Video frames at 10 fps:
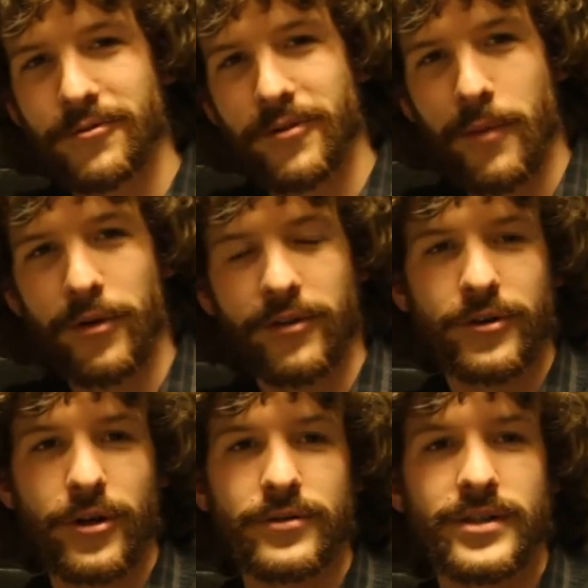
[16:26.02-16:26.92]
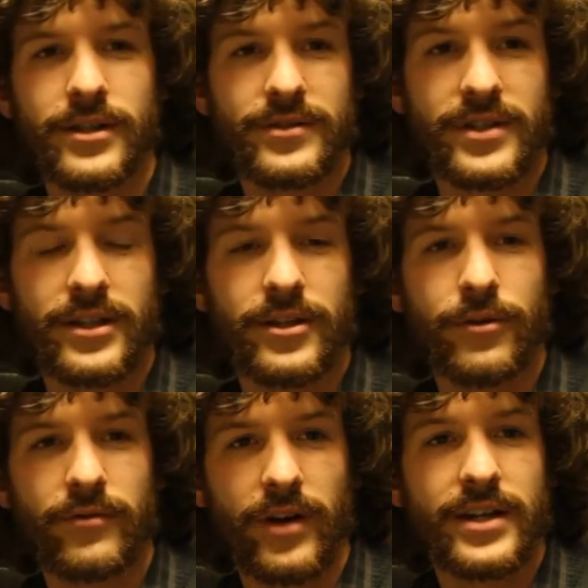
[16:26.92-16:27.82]
grab onto their coattails, get their
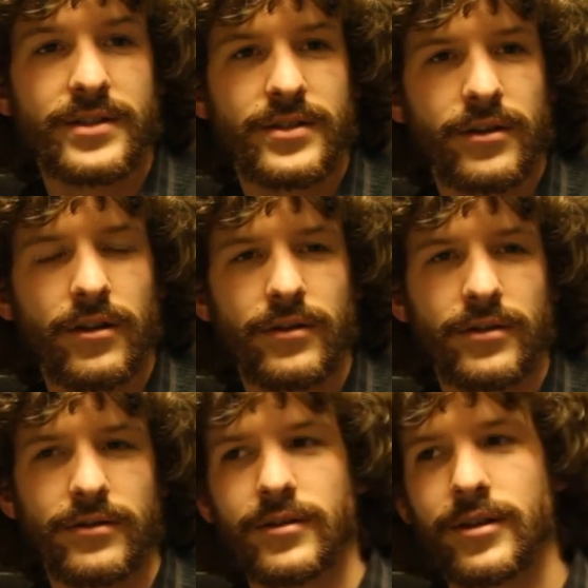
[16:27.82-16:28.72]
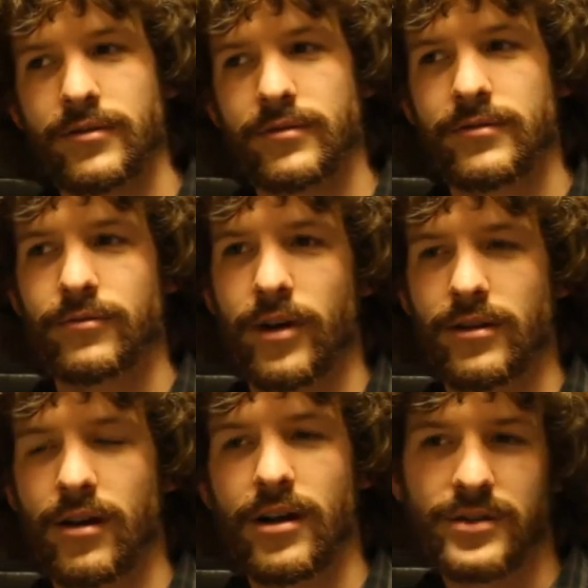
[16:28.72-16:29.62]
advice, you know, and, and right
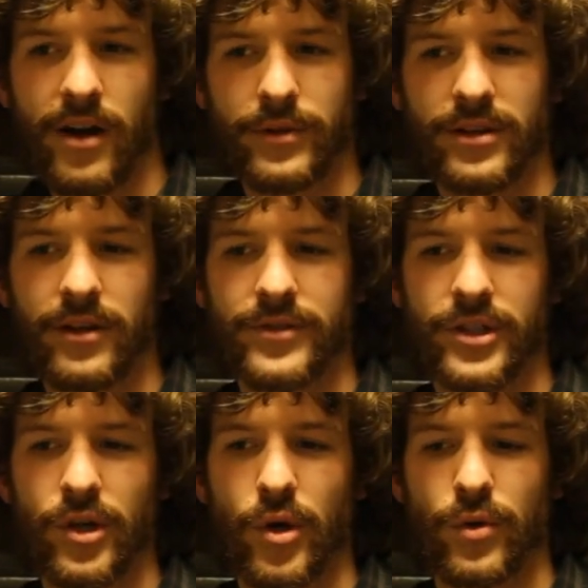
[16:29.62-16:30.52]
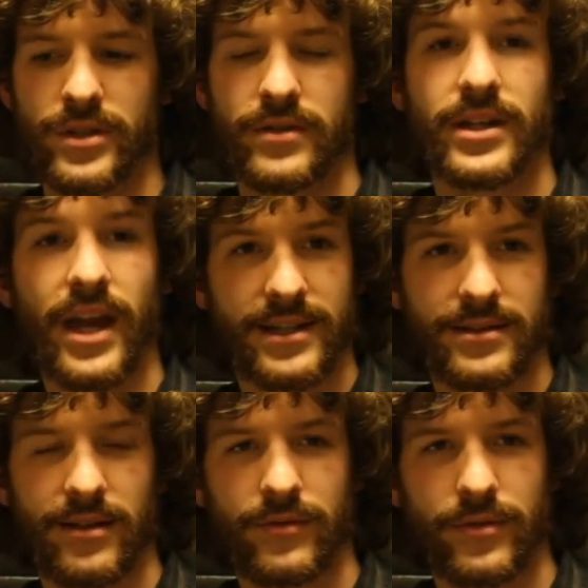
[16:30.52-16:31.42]
along. So I would love to go to the next
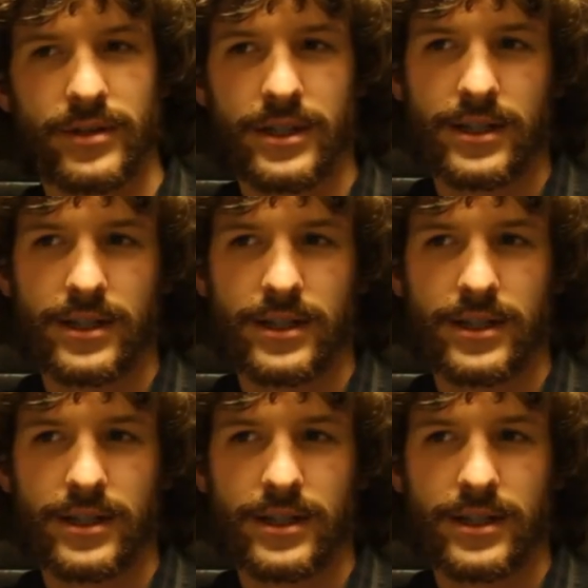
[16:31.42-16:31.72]
level.